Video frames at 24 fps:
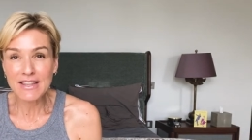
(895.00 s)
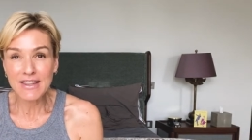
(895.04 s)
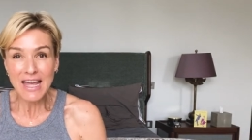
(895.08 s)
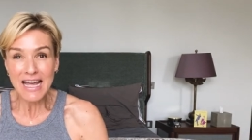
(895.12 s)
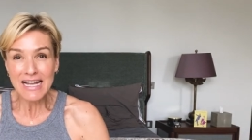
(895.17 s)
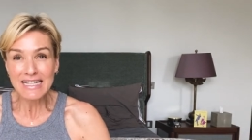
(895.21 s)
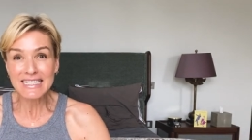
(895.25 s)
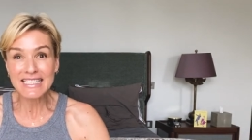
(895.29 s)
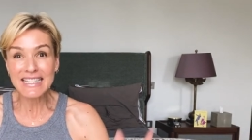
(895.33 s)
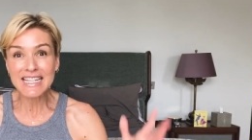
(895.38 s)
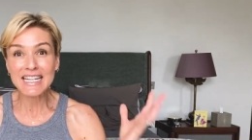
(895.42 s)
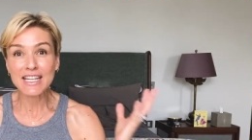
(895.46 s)

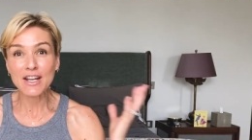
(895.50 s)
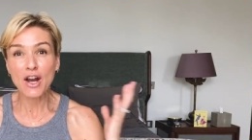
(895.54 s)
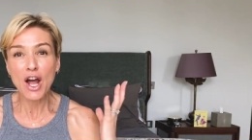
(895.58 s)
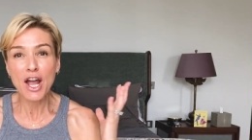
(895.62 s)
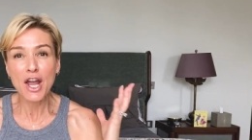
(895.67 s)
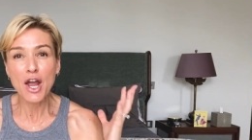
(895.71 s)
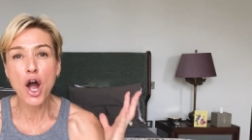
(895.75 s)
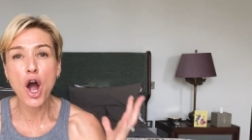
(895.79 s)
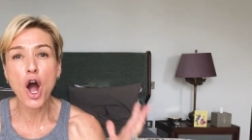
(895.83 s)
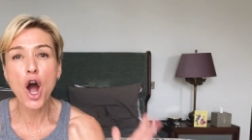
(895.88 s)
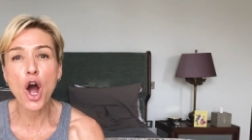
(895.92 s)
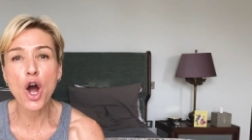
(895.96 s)
that's it. I
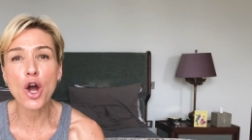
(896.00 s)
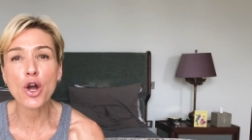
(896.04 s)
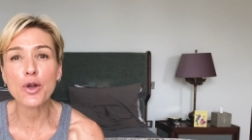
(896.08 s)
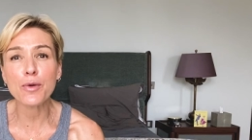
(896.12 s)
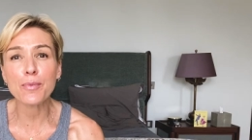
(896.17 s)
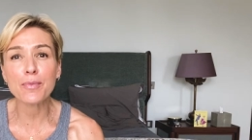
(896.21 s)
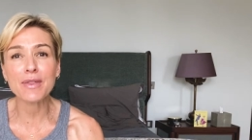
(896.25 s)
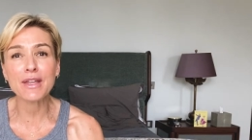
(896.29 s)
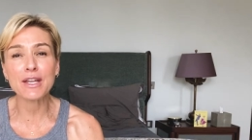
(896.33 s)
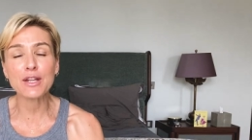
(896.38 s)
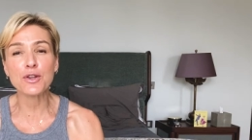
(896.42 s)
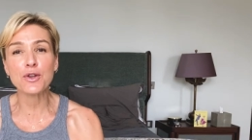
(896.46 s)

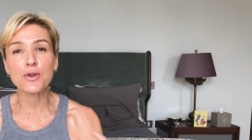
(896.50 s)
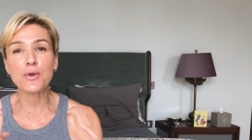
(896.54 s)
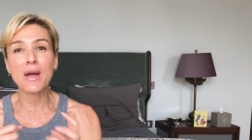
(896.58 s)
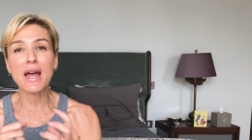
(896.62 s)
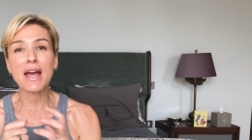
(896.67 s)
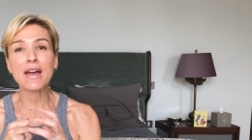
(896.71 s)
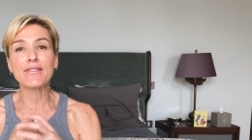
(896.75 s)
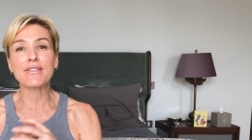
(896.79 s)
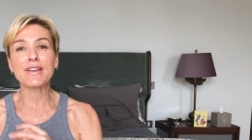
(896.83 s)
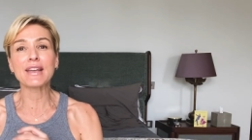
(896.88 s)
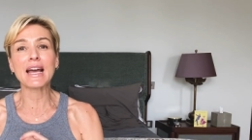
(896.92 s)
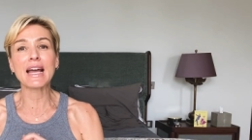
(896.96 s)
hope that you
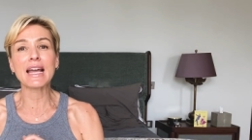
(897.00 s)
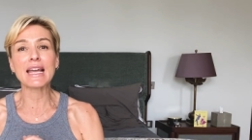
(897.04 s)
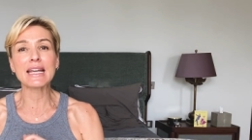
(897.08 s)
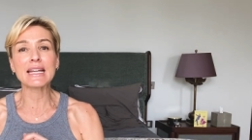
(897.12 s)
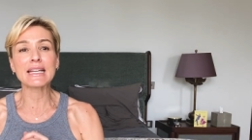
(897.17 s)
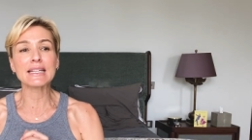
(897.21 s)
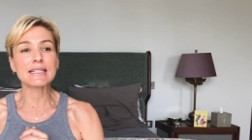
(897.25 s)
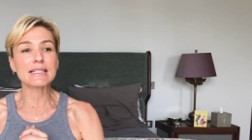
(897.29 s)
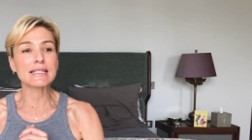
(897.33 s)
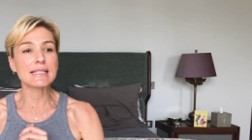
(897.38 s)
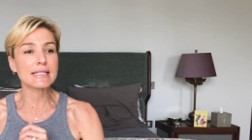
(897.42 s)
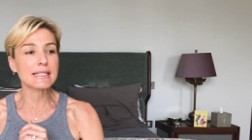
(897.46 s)
have
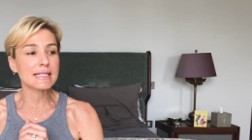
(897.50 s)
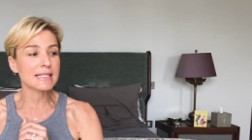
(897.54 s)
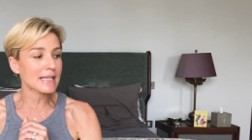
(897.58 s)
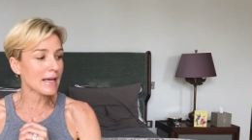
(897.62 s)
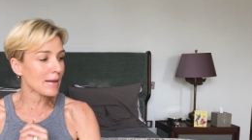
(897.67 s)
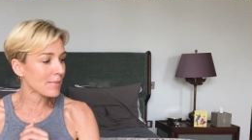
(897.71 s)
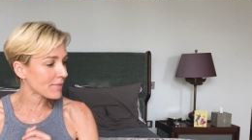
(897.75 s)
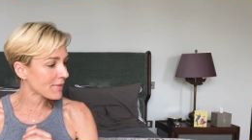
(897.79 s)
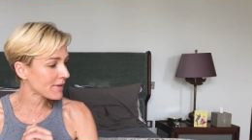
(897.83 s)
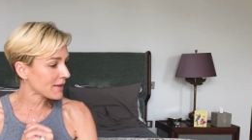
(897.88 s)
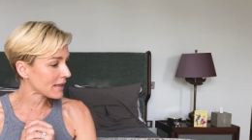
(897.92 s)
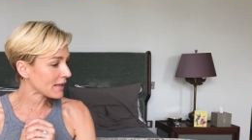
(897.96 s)
gained
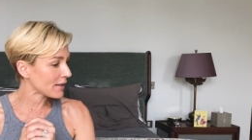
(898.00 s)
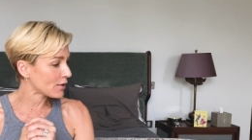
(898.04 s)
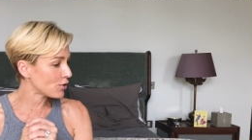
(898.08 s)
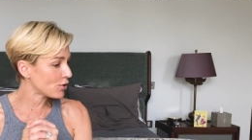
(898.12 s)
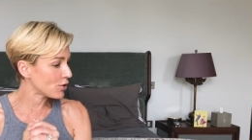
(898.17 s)
something